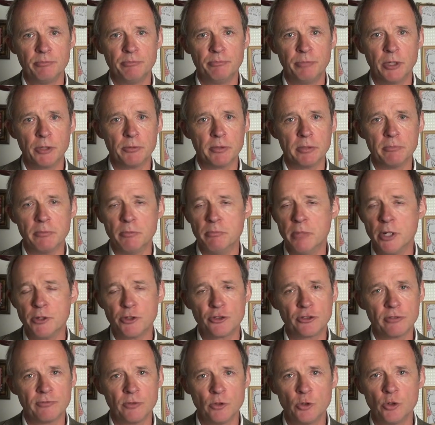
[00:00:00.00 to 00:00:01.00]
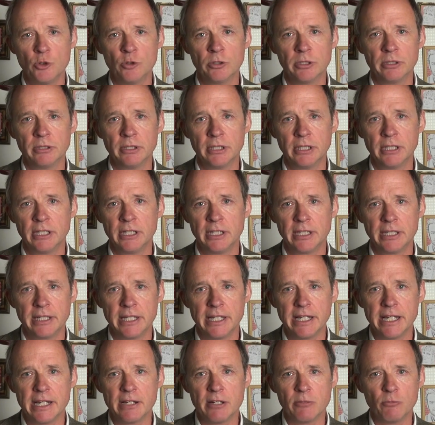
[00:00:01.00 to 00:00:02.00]
But most of all,
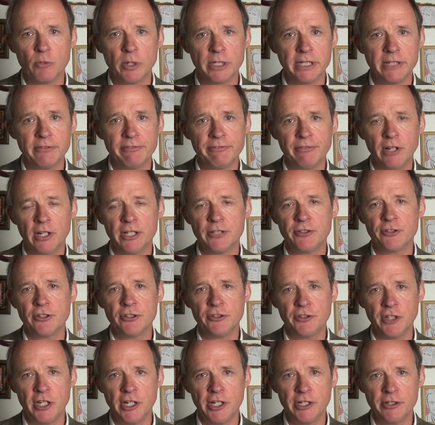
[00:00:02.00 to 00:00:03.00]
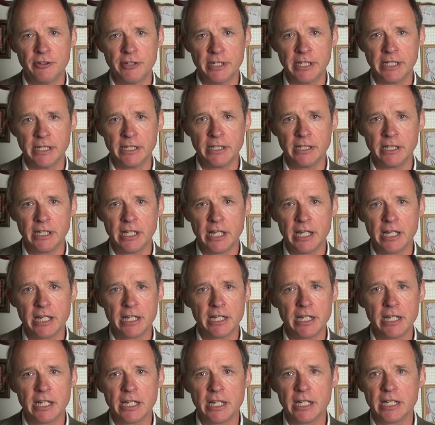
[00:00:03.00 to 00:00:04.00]
when he finds her diary,
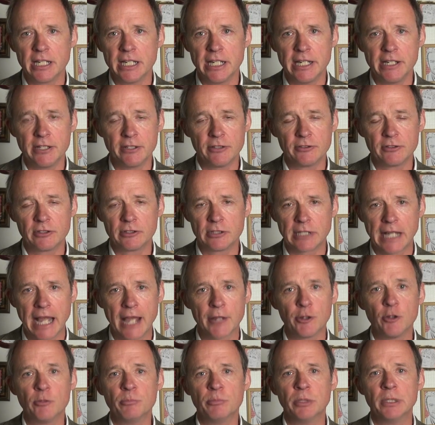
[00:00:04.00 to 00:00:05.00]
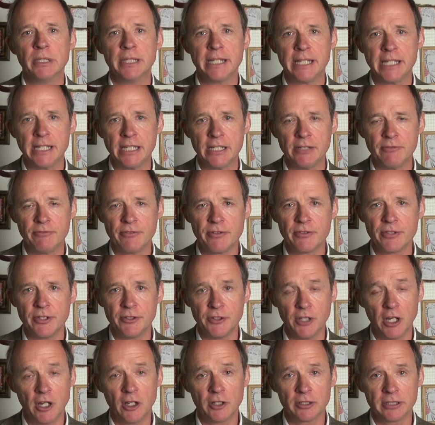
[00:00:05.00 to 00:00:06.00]
he cannot believe the
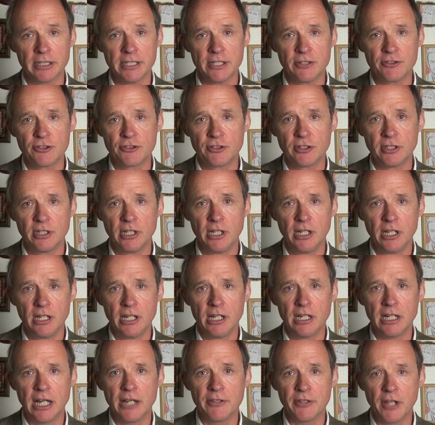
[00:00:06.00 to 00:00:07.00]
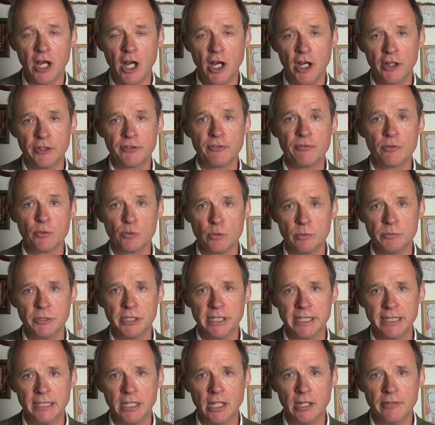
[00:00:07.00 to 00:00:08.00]
darkness at the heart of the woman
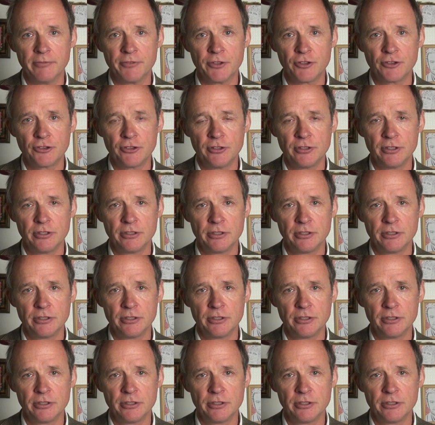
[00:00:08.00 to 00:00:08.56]
he loves.